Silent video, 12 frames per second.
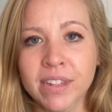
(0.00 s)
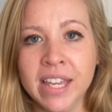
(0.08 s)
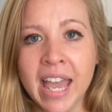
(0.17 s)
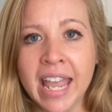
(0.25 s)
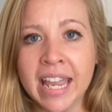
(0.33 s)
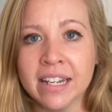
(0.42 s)

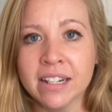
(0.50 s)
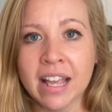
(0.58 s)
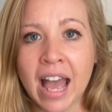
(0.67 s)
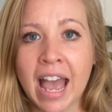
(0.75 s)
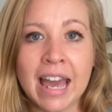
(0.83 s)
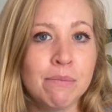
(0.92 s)
And
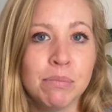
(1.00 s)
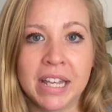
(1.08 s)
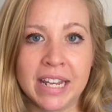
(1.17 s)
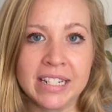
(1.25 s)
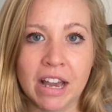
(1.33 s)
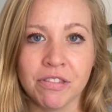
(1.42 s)
I had
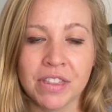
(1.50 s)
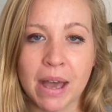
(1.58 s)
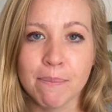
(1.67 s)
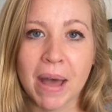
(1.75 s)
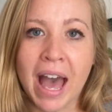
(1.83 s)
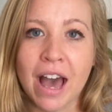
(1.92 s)
planned out
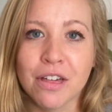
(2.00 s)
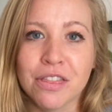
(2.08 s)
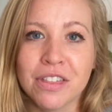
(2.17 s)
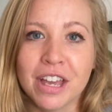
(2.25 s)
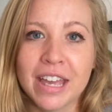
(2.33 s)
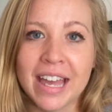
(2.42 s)
that
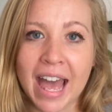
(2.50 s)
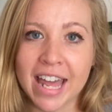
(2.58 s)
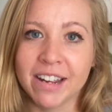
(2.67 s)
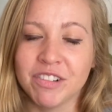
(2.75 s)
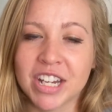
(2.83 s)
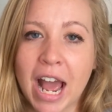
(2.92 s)
path ahead
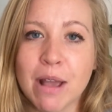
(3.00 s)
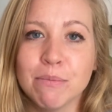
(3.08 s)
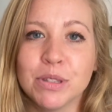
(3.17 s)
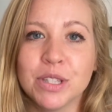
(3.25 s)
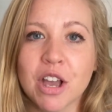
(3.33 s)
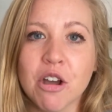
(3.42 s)
of time.
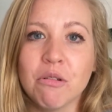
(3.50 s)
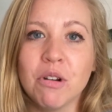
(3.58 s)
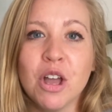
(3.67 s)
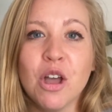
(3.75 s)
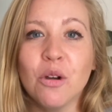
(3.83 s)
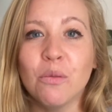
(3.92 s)
So
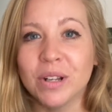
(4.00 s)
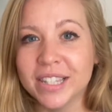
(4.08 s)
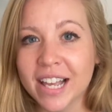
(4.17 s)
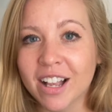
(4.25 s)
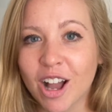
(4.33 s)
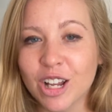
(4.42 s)
once
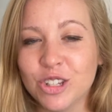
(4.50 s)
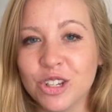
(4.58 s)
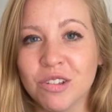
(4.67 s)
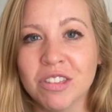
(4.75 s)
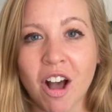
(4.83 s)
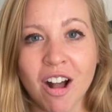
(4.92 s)
I got
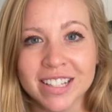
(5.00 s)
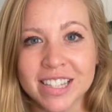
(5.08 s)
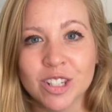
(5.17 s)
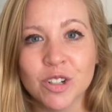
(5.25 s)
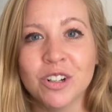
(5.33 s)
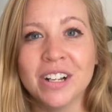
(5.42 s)
to the
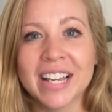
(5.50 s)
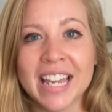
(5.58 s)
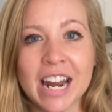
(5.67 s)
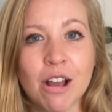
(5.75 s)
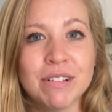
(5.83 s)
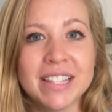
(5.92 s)
hostel, again,
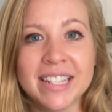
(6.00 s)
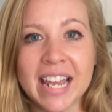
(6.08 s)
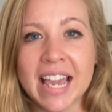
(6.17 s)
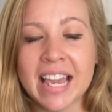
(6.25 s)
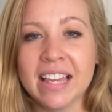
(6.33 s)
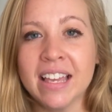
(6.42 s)
I was
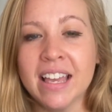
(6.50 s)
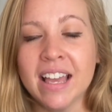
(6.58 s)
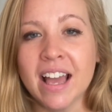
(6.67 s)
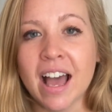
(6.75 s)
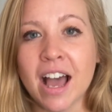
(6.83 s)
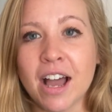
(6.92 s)
staying
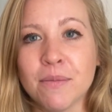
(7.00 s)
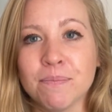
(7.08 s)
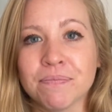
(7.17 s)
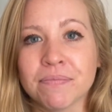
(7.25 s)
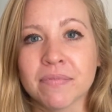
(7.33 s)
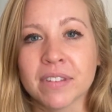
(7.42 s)

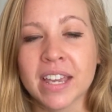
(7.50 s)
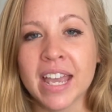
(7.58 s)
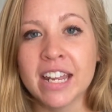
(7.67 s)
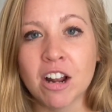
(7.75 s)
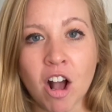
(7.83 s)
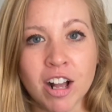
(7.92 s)

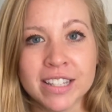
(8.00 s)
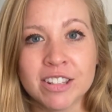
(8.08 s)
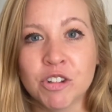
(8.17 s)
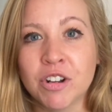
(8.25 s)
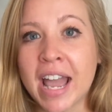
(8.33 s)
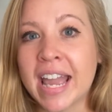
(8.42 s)
in a
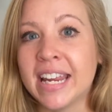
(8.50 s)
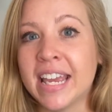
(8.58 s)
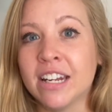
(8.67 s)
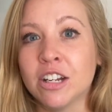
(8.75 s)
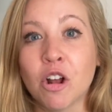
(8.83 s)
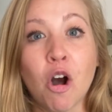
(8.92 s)
hostel and
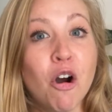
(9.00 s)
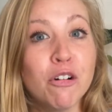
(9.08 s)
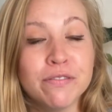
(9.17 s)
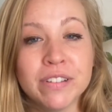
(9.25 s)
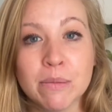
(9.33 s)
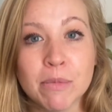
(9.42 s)
in an
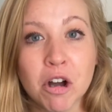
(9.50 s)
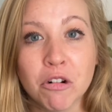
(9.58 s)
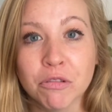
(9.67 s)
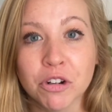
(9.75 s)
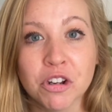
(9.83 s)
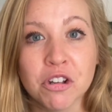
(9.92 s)
all-female
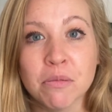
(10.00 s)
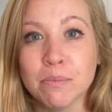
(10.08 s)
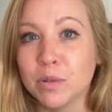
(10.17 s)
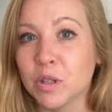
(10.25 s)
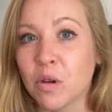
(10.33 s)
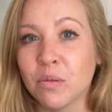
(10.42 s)
room,
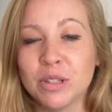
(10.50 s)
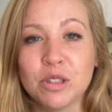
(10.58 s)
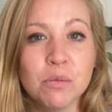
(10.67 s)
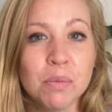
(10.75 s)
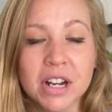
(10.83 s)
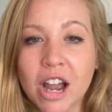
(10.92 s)
so it was
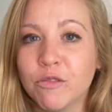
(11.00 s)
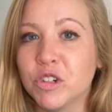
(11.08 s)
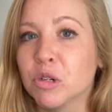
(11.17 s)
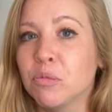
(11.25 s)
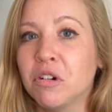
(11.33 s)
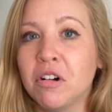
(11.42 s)
super
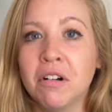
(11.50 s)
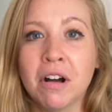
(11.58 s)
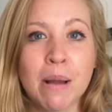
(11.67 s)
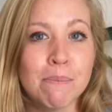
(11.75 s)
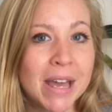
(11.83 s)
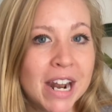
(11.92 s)
comfortable.
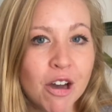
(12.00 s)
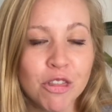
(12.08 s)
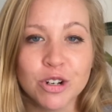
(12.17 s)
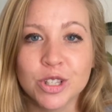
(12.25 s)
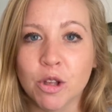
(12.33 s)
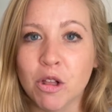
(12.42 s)
I met
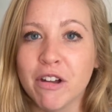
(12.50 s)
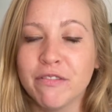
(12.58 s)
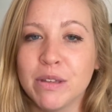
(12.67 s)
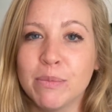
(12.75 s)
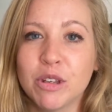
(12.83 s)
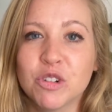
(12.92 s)
other solo
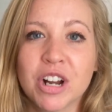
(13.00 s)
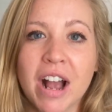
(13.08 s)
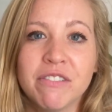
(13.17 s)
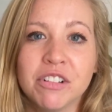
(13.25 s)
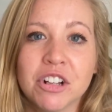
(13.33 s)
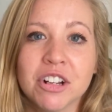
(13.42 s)
female
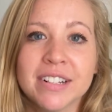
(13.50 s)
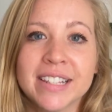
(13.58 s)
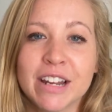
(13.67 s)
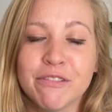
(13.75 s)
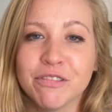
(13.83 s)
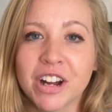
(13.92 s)
travelers
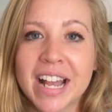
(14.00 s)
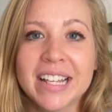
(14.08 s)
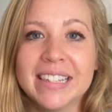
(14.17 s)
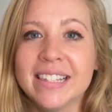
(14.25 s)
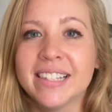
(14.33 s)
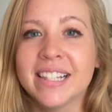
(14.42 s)
and
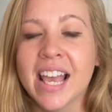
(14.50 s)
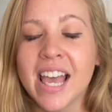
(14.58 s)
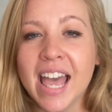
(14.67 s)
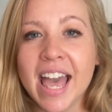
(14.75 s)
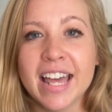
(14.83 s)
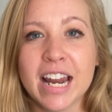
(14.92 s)
friends,
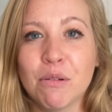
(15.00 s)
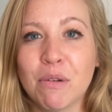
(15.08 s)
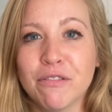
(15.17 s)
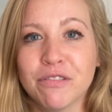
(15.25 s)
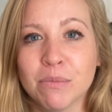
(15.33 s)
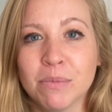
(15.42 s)
and I
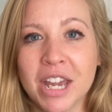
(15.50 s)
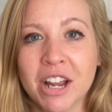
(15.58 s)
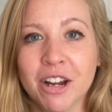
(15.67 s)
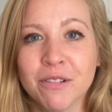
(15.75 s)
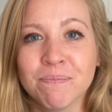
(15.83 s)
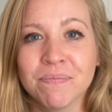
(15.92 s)
went from
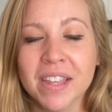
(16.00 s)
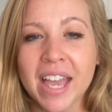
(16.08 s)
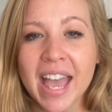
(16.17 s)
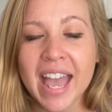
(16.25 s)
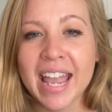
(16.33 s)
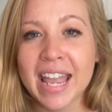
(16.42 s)
there.
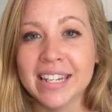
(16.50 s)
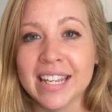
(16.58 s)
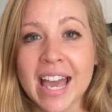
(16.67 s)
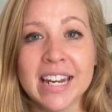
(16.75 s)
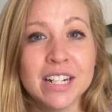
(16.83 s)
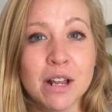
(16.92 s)
And it
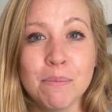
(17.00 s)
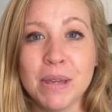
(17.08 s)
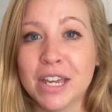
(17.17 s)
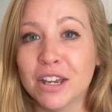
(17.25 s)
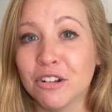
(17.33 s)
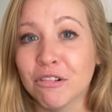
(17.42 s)
ended up
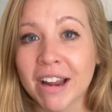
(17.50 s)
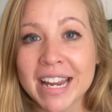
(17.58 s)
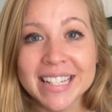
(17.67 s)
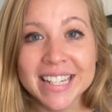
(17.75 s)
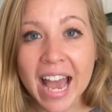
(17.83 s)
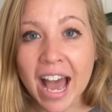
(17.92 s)
being a
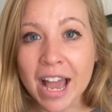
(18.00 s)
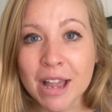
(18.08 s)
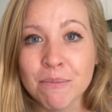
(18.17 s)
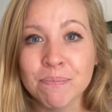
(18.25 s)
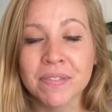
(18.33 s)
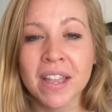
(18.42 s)
great
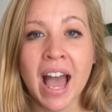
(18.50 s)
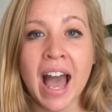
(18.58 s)
time.